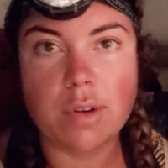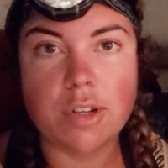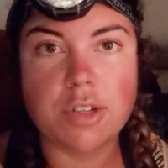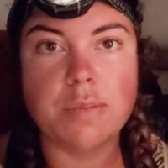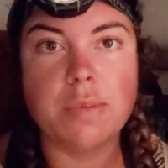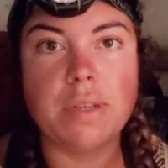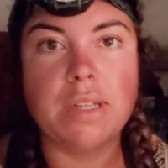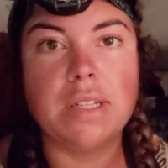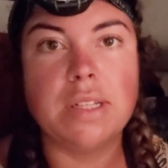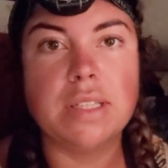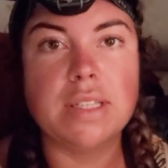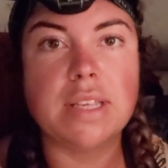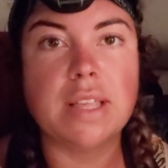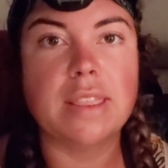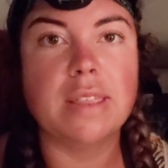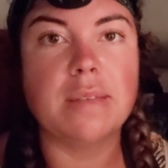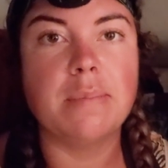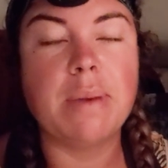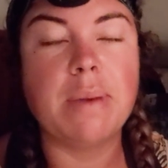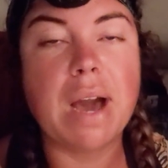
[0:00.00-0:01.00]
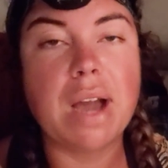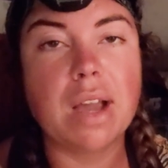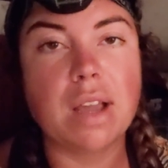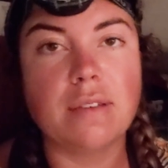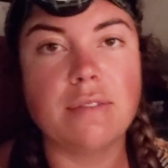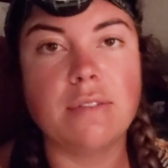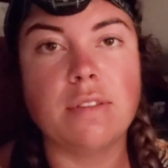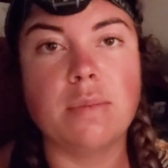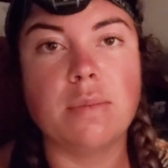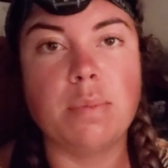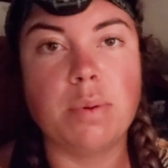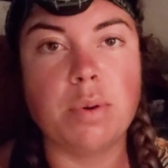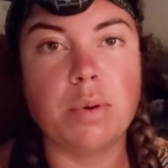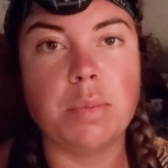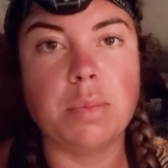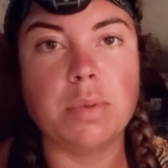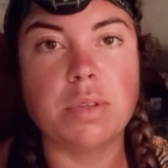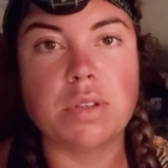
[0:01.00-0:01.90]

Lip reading: which means that the back of the boom